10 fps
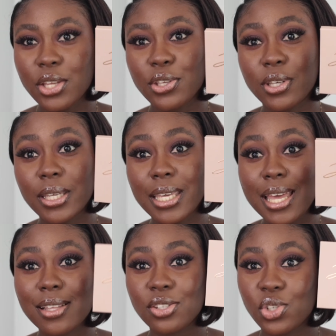you can
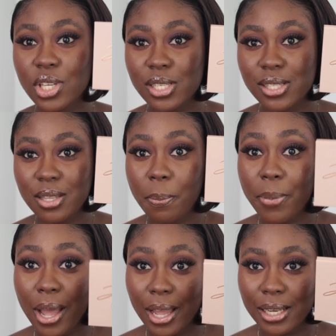get just the
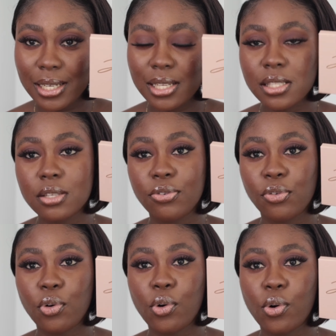palette
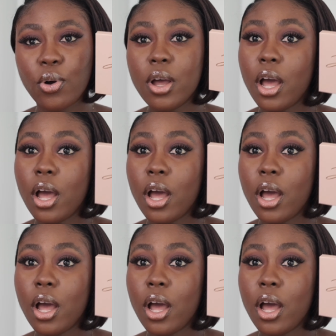for